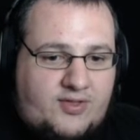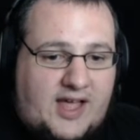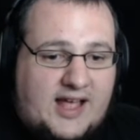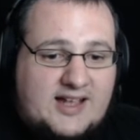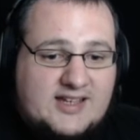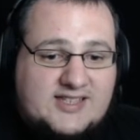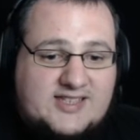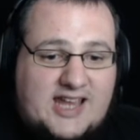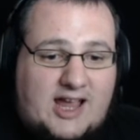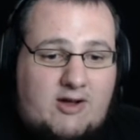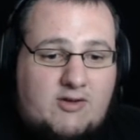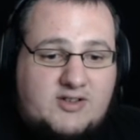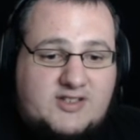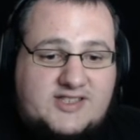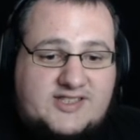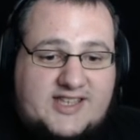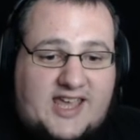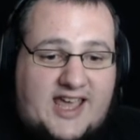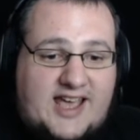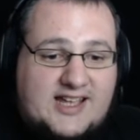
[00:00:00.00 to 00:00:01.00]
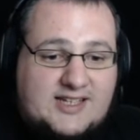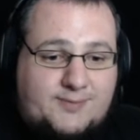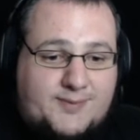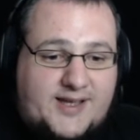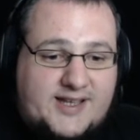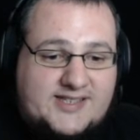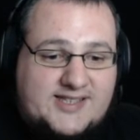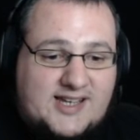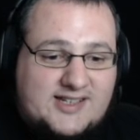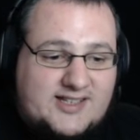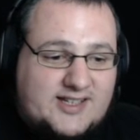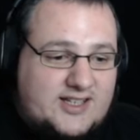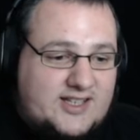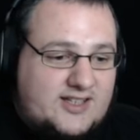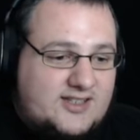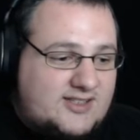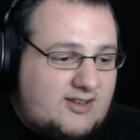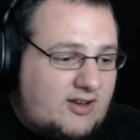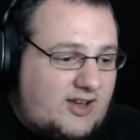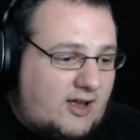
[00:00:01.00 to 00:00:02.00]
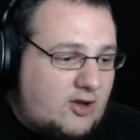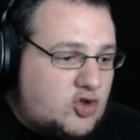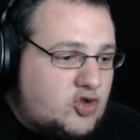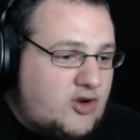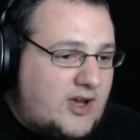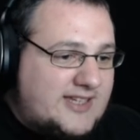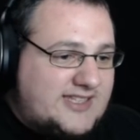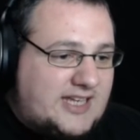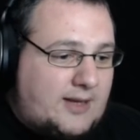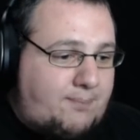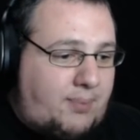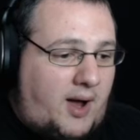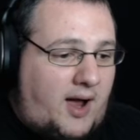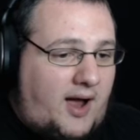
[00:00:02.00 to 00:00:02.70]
That sound scares me. It sounds like something out of Jurassic